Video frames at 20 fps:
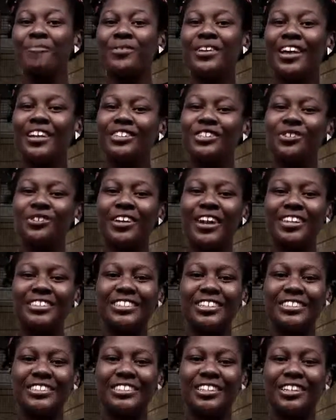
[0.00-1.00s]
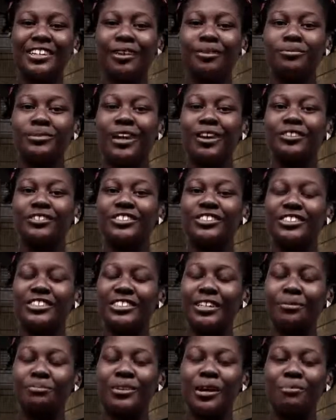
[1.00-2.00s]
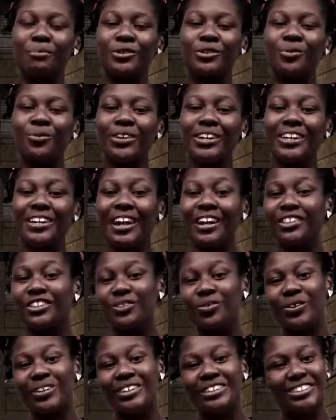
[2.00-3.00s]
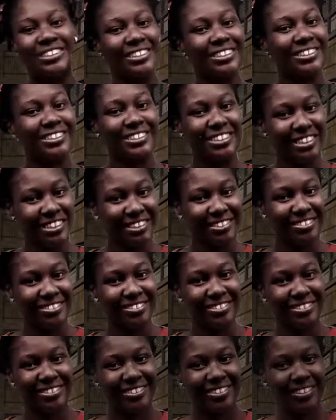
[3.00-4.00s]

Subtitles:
NBA 2K16 comes out September 29, 2016.